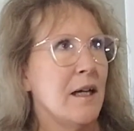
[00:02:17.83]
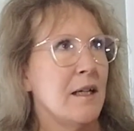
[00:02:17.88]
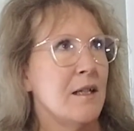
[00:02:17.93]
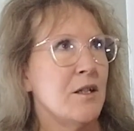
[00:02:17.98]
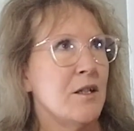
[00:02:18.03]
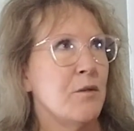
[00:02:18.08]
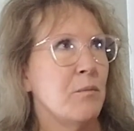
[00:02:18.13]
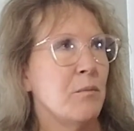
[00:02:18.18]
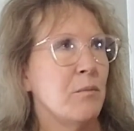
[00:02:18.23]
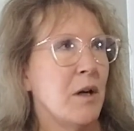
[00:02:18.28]

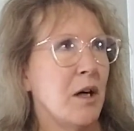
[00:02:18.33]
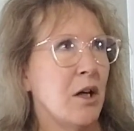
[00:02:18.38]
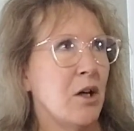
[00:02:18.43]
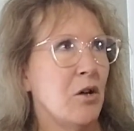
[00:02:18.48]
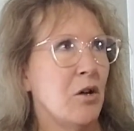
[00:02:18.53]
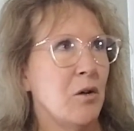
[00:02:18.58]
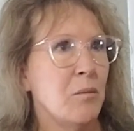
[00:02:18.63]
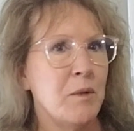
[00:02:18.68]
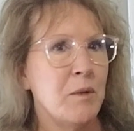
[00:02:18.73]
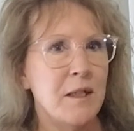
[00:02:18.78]
tomorrow
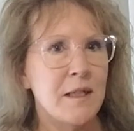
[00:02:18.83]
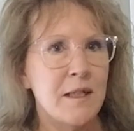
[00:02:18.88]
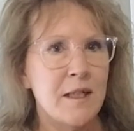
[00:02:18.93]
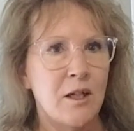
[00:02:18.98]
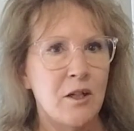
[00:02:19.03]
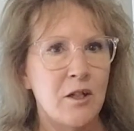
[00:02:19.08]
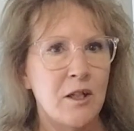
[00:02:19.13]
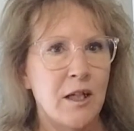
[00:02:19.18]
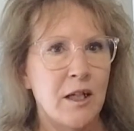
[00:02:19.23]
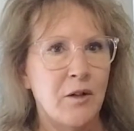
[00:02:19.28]
I'm going to
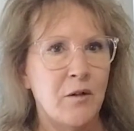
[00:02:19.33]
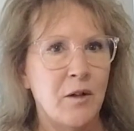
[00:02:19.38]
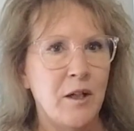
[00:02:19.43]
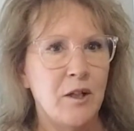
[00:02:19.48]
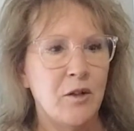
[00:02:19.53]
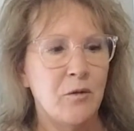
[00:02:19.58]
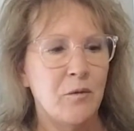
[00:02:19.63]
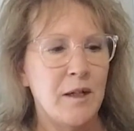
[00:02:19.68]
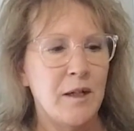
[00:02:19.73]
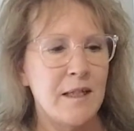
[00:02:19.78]
start decorating
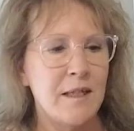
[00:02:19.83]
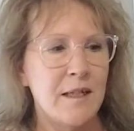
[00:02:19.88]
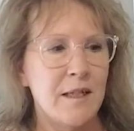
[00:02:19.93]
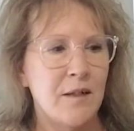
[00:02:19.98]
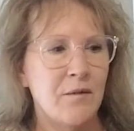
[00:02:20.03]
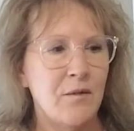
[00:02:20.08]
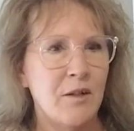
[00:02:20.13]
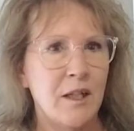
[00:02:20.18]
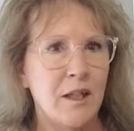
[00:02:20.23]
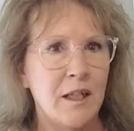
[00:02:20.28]
the rest
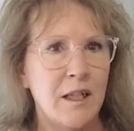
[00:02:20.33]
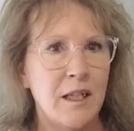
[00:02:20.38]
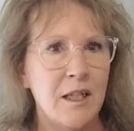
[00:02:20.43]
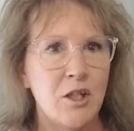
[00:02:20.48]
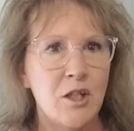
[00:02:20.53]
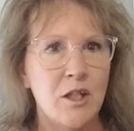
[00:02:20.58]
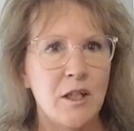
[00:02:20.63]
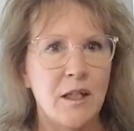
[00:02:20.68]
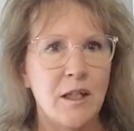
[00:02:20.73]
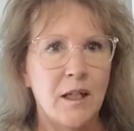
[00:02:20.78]
of the
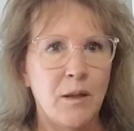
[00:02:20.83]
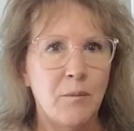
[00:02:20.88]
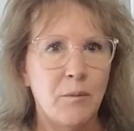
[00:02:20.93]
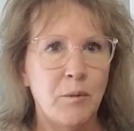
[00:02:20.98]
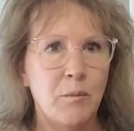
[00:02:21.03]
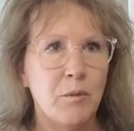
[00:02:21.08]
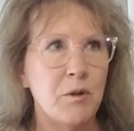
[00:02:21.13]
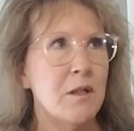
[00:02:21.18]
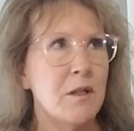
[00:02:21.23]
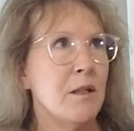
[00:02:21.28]
kitchen, and I'm going to
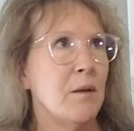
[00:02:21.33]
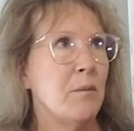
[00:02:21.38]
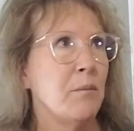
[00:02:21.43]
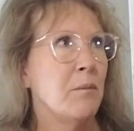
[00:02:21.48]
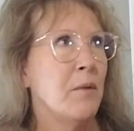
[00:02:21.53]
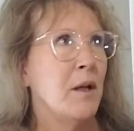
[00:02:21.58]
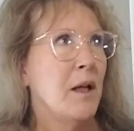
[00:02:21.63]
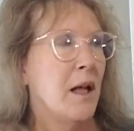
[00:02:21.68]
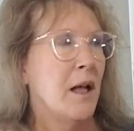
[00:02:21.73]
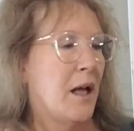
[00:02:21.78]
put
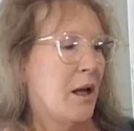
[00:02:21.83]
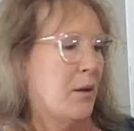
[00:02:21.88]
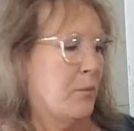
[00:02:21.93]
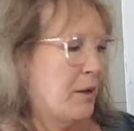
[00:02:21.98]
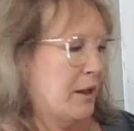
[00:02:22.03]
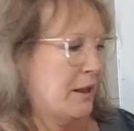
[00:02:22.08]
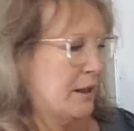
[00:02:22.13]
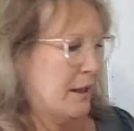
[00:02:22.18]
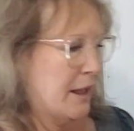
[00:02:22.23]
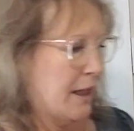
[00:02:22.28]
some on my
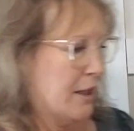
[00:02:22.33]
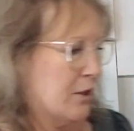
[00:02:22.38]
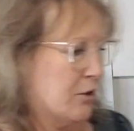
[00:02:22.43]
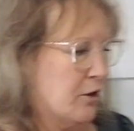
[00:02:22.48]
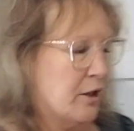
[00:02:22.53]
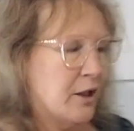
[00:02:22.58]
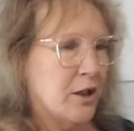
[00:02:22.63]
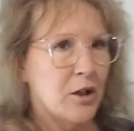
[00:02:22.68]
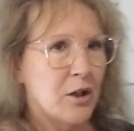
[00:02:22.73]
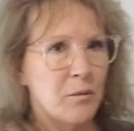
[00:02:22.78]
ladder
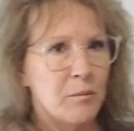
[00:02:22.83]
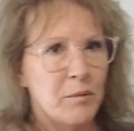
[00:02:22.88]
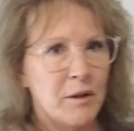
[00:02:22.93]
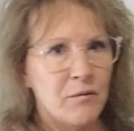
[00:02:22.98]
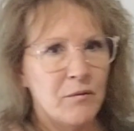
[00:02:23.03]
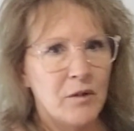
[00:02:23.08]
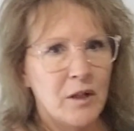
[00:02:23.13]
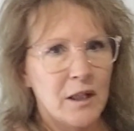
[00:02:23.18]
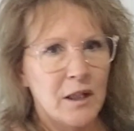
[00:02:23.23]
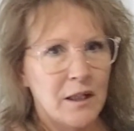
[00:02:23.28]
here
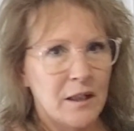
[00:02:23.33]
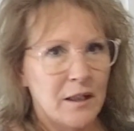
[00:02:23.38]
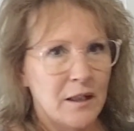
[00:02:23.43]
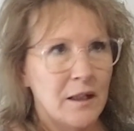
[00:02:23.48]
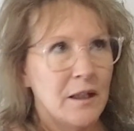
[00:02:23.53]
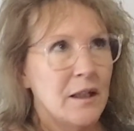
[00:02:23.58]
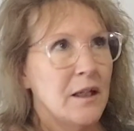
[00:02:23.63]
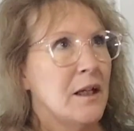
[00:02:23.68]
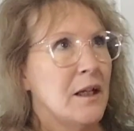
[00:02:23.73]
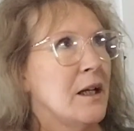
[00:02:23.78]
above
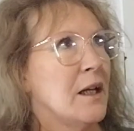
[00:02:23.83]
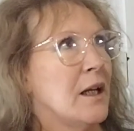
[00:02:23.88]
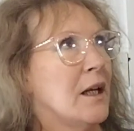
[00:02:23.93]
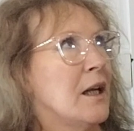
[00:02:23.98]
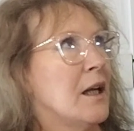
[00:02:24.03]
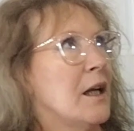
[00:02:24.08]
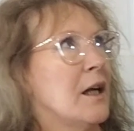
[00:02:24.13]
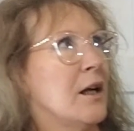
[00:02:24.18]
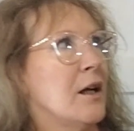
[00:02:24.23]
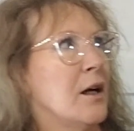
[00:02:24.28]

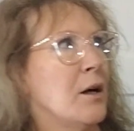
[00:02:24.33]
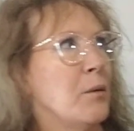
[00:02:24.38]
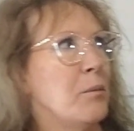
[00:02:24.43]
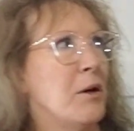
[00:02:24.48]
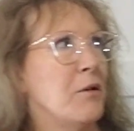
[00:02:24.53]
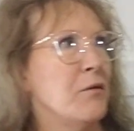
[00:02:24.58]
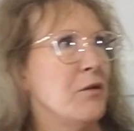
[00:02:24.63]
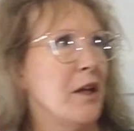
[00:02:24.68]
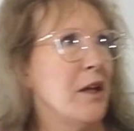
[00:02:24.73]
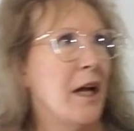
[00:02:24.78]

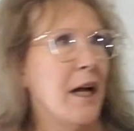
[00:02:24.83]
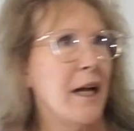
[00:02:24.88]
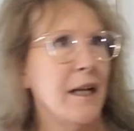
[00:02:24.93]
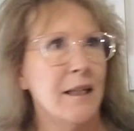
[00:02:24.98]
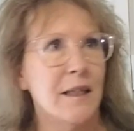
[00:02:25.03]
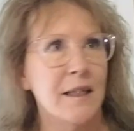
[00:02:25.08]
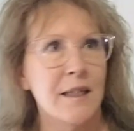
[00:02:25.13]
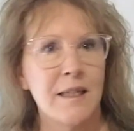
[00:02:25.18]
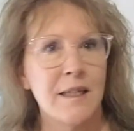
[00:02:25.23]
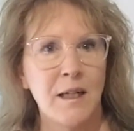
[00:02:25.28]
the
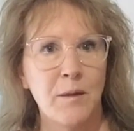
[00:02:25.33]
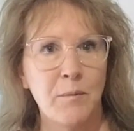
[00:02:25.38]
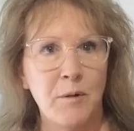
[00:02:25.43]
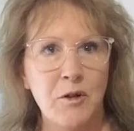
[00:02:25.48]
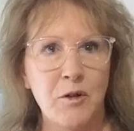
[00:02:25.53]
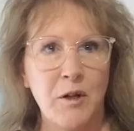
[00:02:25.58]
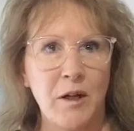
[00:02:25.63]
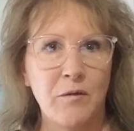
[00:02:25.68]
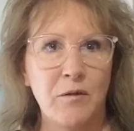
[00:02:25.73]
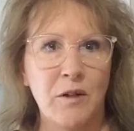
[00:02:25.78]
island, take my
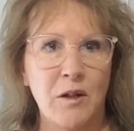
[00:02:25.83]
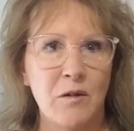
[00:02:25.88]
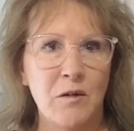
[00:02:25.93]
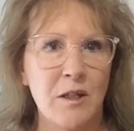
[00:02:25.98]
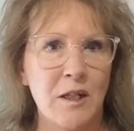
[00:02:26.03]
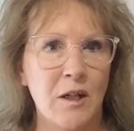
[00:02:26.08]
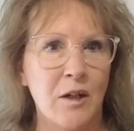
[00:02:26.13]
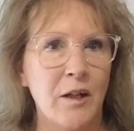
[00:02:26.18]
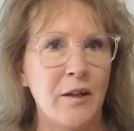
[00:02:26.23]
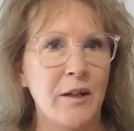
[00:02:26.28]
dried flowers
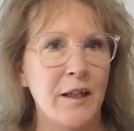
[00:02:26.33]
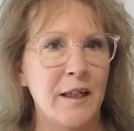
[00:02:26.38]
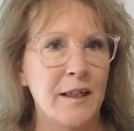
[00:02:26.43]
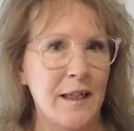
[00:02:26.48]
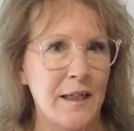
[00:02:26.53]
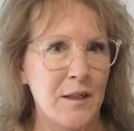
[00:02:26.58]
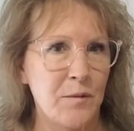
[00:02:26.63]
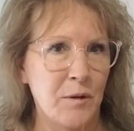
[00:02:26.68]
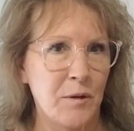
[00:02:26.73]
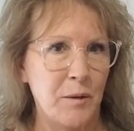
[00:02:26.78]
down. I think
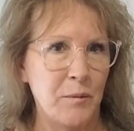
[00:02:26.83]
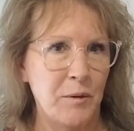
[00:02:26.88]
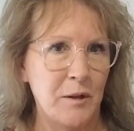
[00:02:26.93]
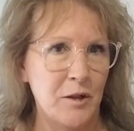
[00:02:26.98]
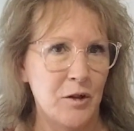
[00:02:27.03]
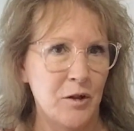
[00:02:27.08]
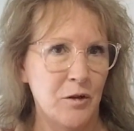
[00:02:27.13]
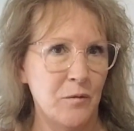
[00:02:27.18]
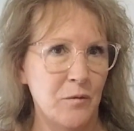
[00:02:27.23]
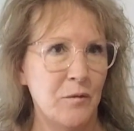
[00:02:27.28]
that's what I'm going
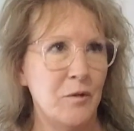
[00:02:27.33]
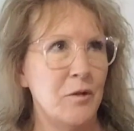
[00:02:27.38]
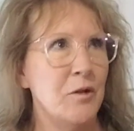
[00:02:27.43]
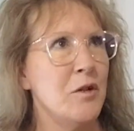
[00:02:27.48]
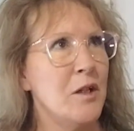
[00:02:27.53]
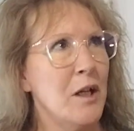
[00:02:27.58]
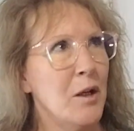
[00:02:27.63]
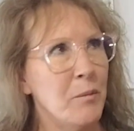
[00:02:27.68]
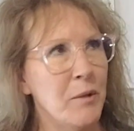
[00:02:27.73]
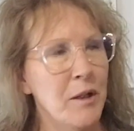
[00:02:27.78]
to do. You
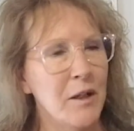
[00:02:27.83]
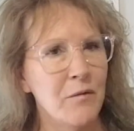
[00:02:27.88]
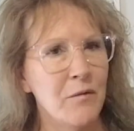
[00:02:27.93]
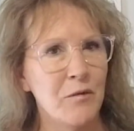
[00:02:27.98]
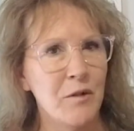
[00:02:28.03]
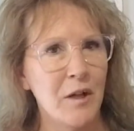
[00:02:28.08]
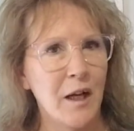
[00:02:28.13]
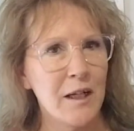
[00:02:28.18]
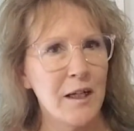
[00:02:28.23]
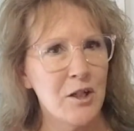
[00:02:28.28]
tell me if
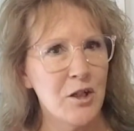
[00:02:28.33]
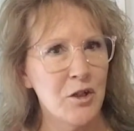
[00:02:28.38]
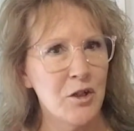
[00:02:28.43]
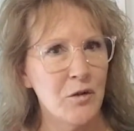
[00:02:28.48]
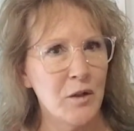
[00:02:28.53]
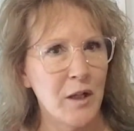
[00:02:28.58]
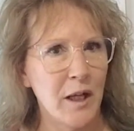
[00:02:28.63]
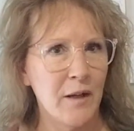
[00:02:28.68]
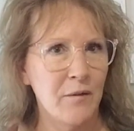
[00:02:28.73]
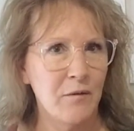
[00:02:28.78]
I should do
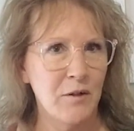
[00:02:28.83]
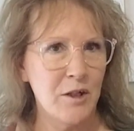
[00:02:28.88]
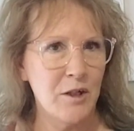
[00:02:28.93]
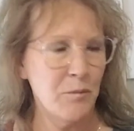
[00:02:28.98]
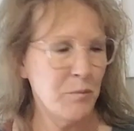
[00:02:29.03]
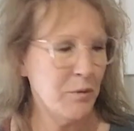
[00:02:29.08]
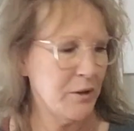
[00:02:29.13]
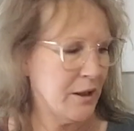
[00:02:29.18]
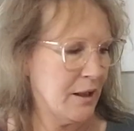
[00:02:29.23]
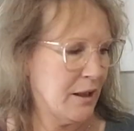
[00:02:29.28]
that, if I should
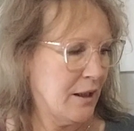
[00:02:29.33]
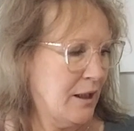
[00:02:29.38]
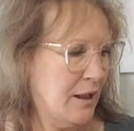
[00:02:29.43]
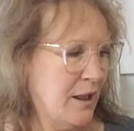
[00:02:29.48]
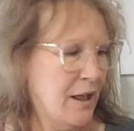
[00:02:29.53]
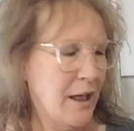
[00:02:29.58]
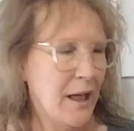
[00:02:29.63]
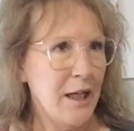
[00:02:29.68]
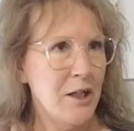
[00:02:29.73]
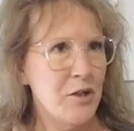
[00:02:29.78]
put the
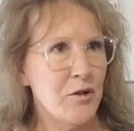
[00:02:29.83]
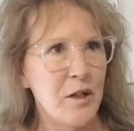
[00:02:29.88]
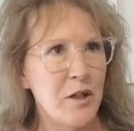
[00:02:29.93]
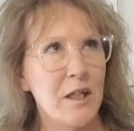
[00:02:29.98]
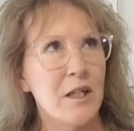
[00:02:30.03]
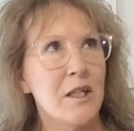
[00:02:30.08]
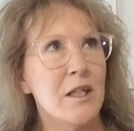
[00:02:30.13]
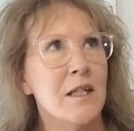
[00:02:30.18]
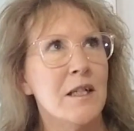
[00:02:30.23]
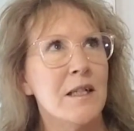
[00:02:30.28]

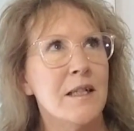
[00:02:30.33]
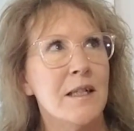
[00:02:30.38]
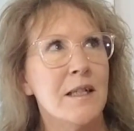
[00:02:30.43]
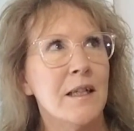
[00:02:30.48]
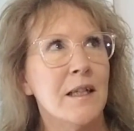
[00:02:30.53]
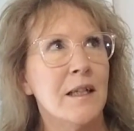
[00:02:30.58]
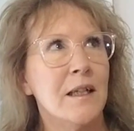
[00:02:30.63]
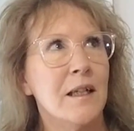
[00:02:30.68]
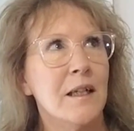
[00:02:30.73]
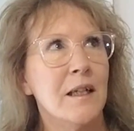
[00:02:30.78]
hydrangeas
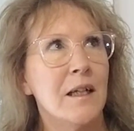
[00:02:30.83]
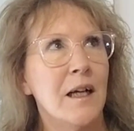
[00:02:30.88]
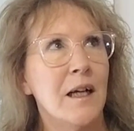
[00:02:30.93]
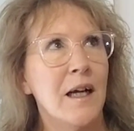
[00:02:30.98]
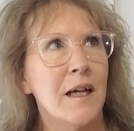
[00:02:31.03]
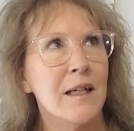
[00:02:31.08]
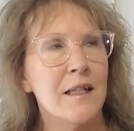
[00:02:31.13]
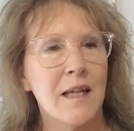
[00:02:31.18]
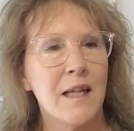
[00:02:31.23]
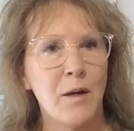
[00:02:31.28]

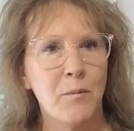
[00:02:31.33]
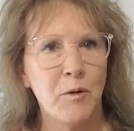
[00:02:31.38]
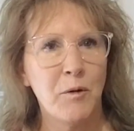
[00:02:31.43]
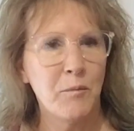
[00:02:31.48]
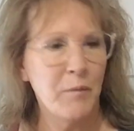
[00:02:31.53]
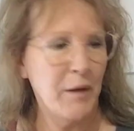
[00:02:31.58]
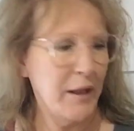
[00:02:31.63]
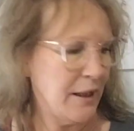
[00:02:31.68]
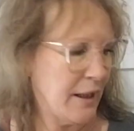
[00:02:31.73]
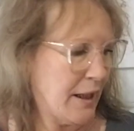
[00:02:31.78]
on top of
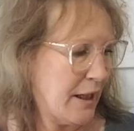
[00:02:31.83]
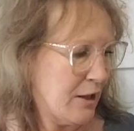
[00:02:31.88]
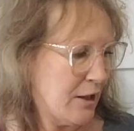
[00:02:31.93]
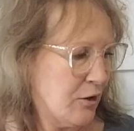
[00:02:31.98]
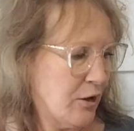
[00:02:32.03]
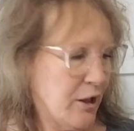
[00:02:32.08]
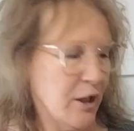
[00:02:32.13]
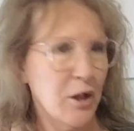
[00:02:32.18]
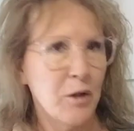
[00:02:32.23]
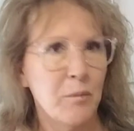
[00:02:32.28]
my ladder
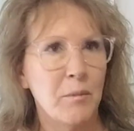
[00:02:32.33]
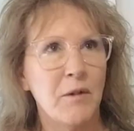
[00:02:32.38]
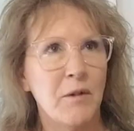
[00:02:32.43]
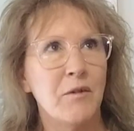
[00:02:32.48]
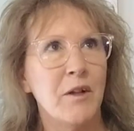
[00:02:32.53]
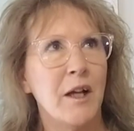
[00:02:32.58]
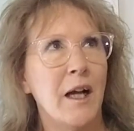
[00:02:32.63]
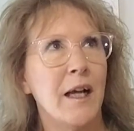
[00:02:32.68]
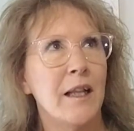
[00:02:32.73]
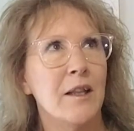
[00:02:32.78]
here above
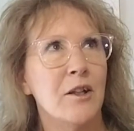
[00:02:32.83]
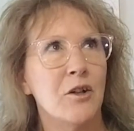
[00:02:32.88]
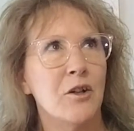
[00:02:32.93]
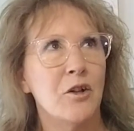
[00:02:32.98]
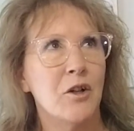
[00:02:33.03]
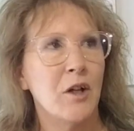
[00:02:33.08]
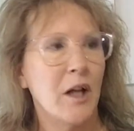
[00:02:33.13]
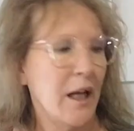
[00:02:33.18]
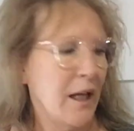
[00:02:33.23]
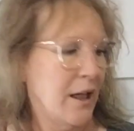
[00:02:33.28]
the island
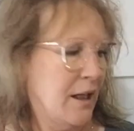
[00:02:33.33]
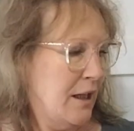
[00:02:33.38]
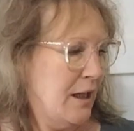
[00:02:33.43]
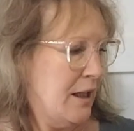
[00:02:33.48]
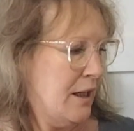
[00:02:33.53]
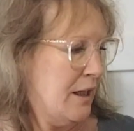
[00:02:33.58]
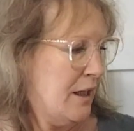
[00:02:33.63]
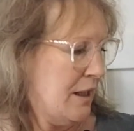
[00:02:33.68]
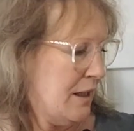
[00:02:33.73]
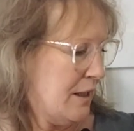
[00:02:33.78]
or not.
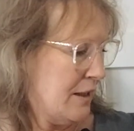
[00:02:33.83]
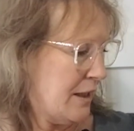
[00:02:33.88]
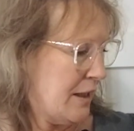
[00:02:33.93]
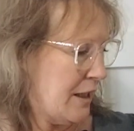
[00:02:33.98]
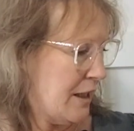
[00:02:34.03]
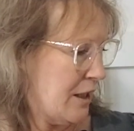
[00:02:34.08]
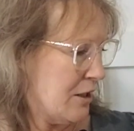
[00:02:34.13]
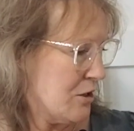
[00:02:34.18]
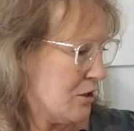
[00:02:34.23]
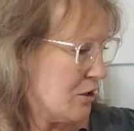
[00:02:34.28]
They
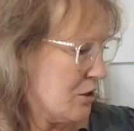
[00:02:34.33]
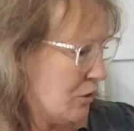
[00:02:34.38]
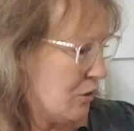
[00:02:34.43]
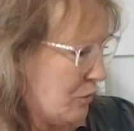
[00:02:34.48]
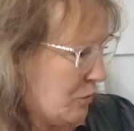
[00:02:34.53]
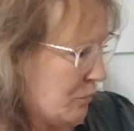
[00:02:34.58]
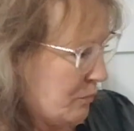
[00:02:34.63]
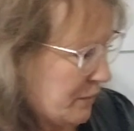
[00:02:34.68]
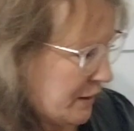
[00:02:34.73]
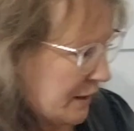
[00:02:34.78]
are
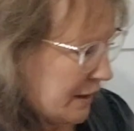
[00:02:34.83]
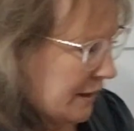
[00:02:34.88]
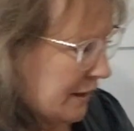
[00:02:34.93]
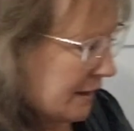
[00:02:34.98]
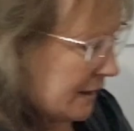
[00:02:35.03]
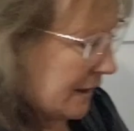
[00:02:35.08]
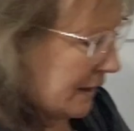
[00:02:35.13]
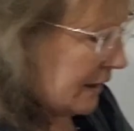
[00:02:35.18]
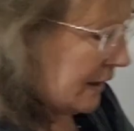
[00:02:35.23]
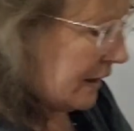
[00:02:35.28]
so big
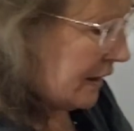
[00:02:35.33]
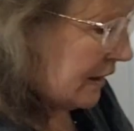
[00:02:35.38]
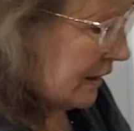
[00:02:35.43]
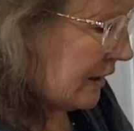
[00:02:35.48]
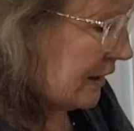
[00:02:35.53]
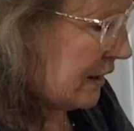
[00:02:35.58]
and